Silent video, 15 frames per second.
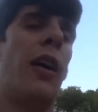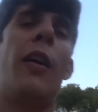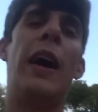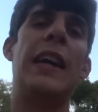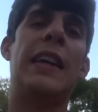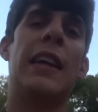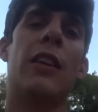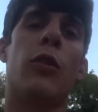All
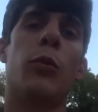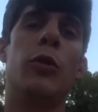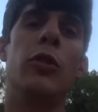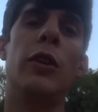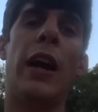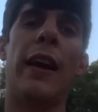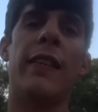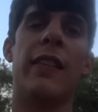right, kids, will
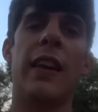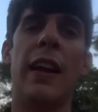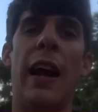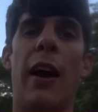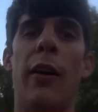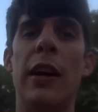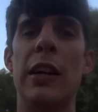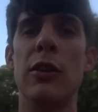you guys get
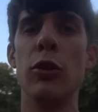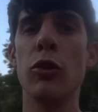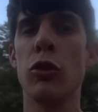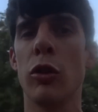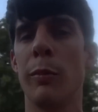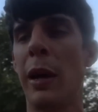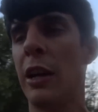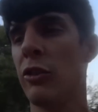out and use
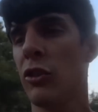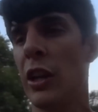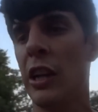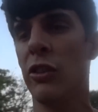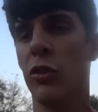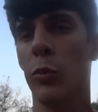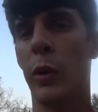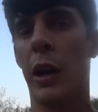your
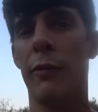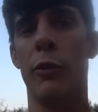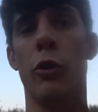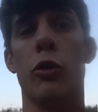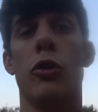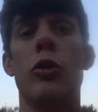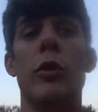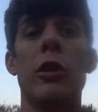imagination whenever
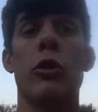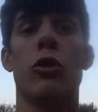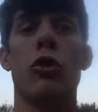you're doing your